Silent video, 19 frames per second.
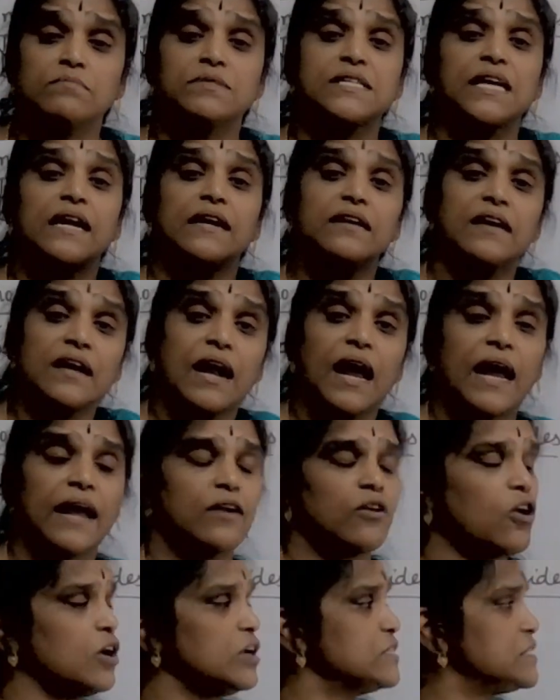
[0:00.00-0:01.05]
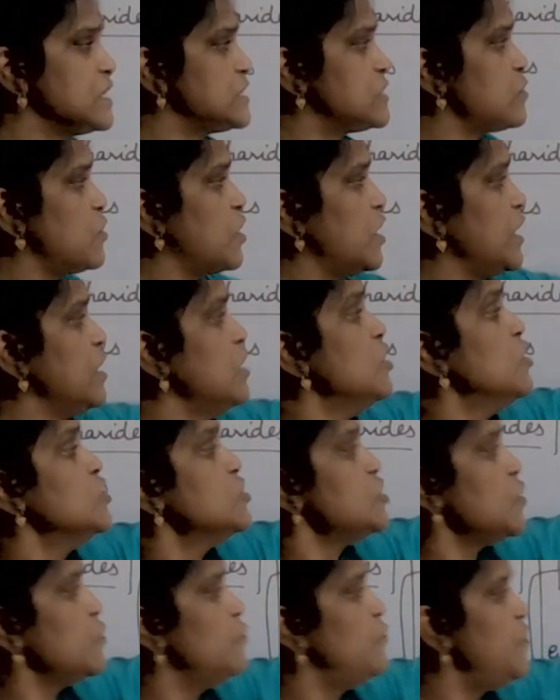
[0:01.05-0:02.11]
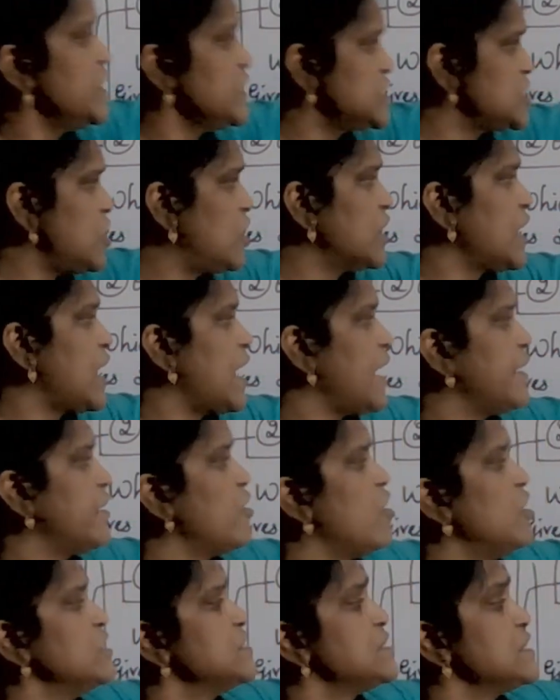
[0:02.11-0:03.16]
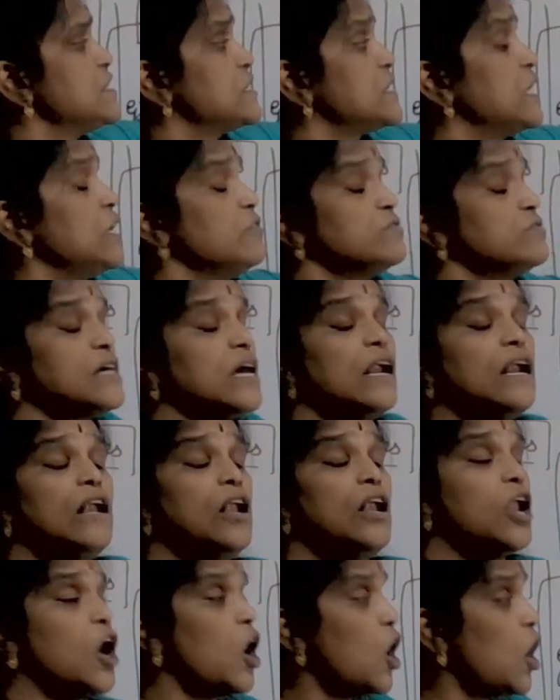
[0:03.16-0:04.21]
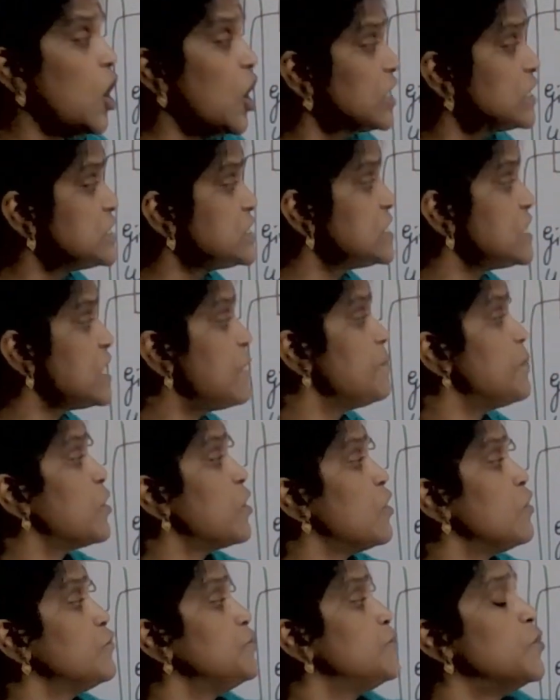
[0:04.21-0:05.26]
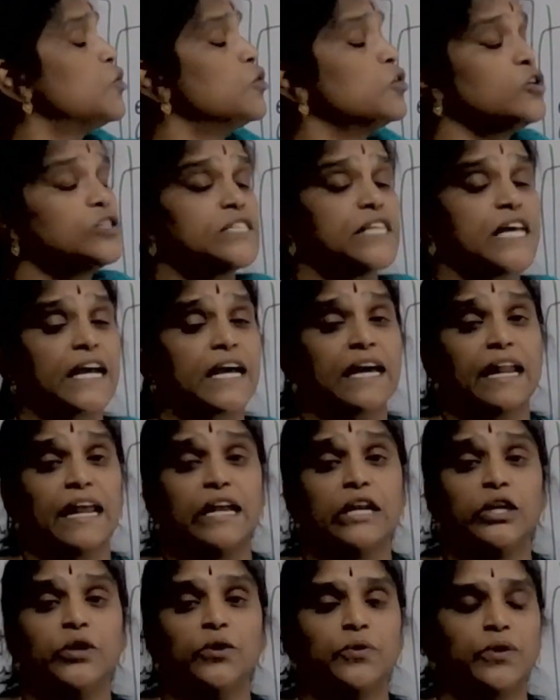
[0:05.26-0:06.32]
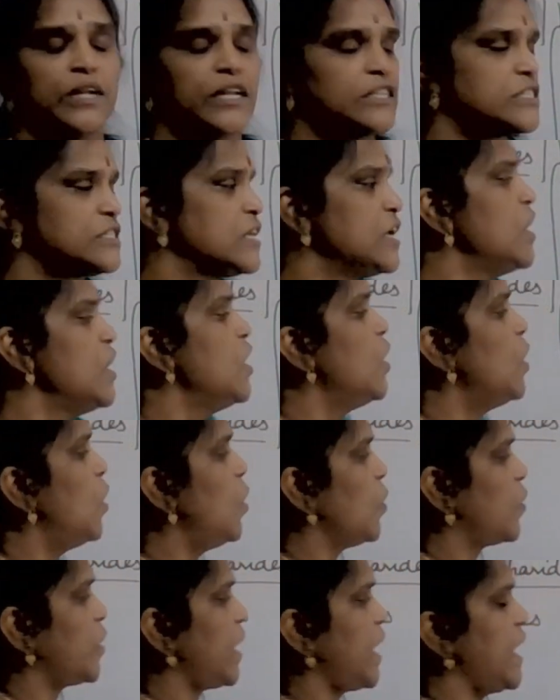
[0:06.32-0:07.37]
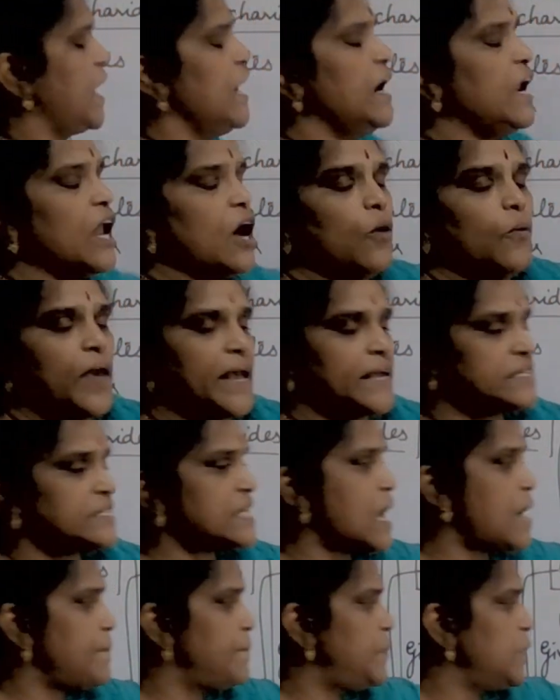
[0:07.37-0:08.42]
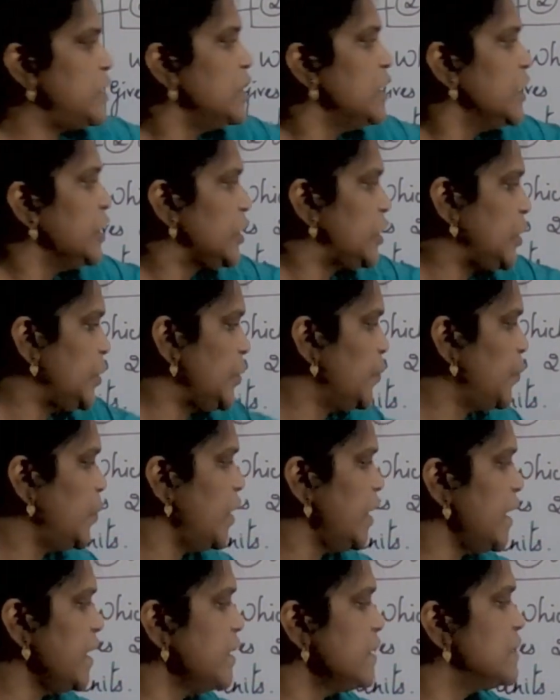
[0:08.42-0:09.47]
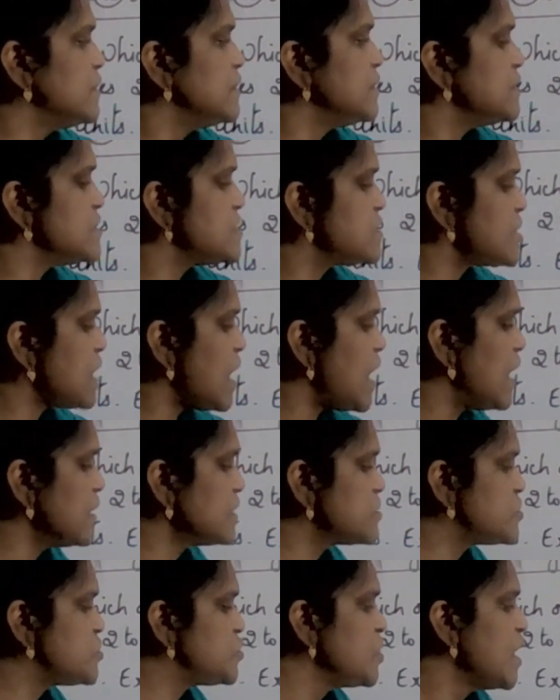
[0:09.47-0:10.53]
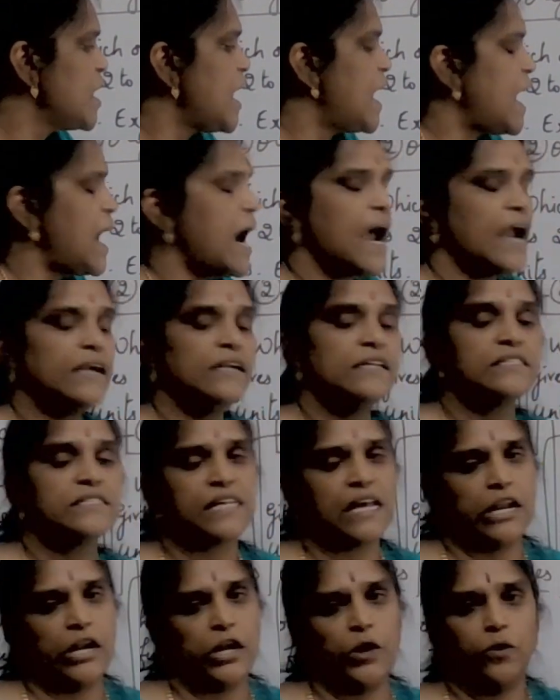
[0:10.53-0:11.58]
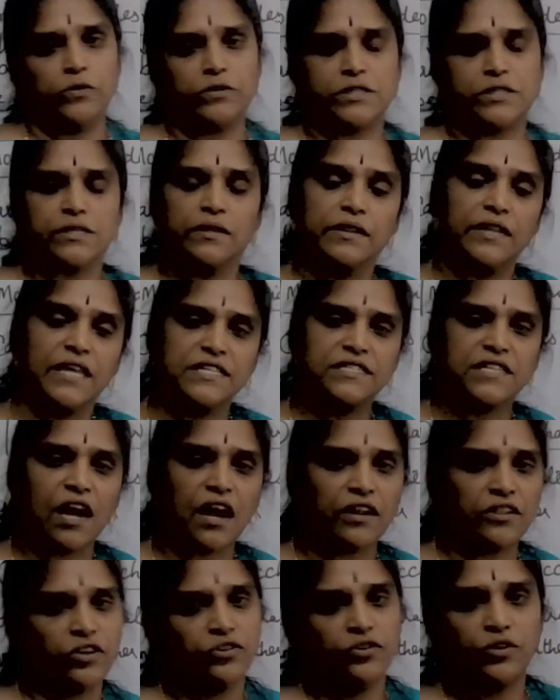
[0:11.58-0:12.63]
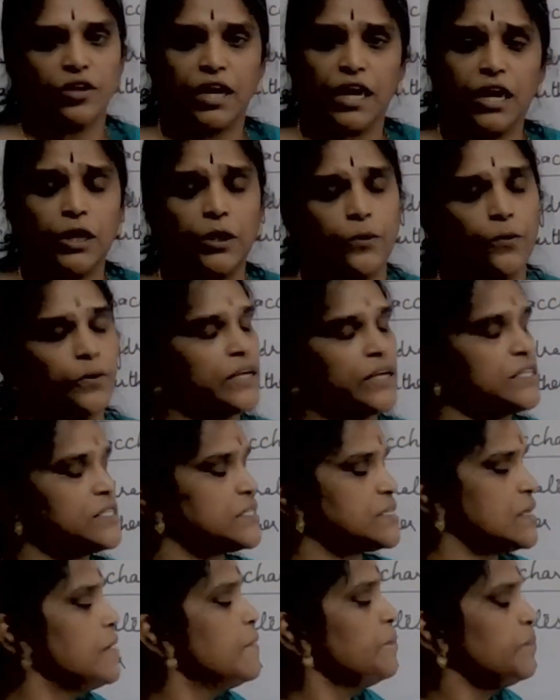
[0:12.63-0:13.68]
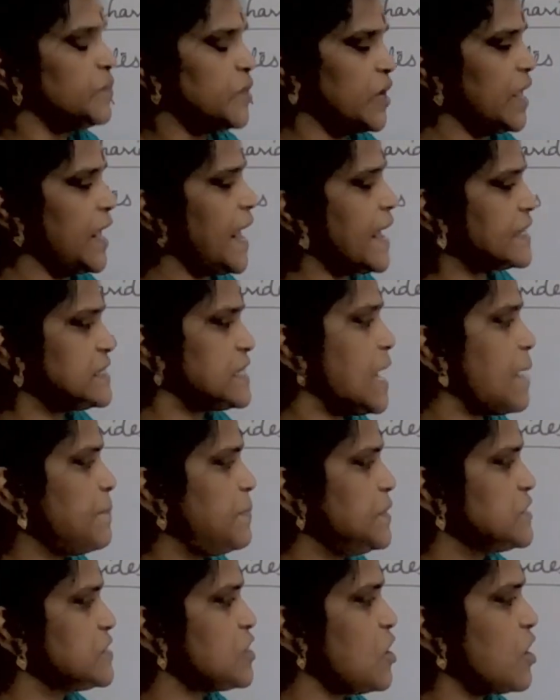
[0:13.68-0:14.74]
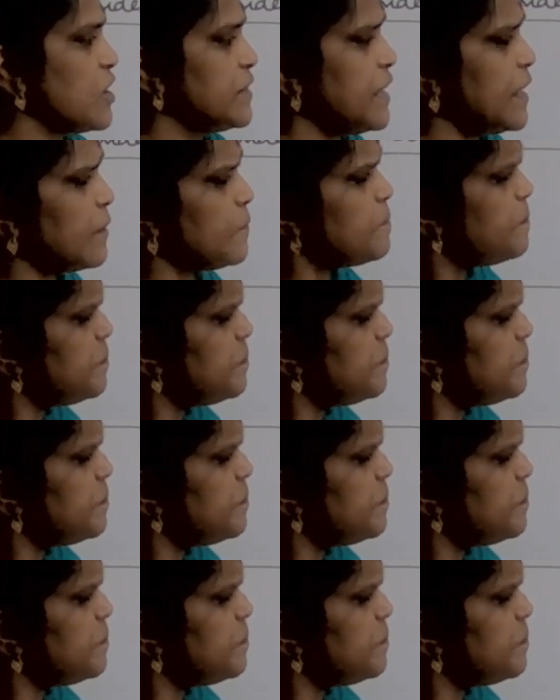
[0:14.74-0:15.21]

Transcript: under hydrolysis only. So which on hydrolysis gives a large number of monosaccharide units? Okay, now example, inulin, starch and cellulose. These are the three units. Three examples are there.